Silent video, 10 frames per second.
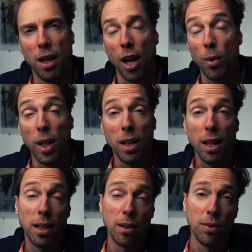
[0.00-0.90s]
I really
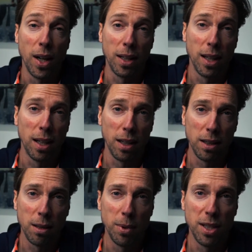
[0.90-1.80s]
like the fact that a lot of
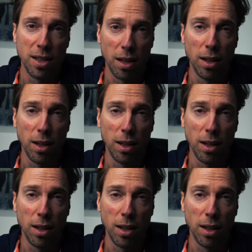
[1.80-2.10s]
companies are